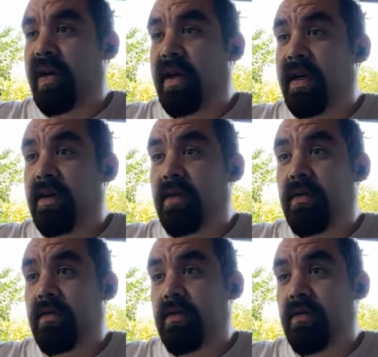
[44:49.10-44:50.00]
but
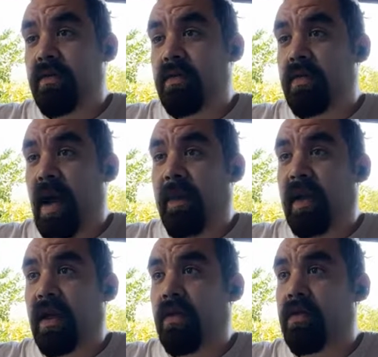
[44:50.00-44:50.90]
I
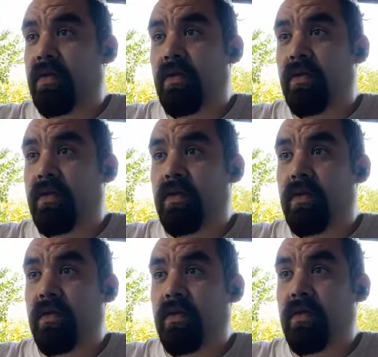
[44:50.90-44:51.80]
mean,
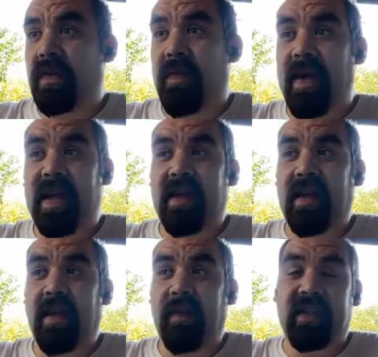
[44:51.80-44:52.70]
to make the
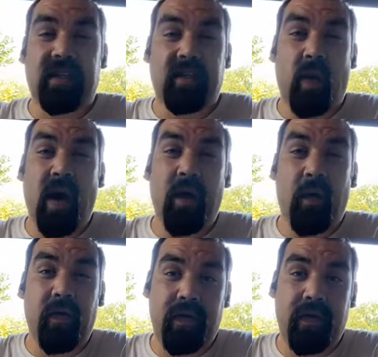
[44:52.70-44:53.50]
Olympics at 12.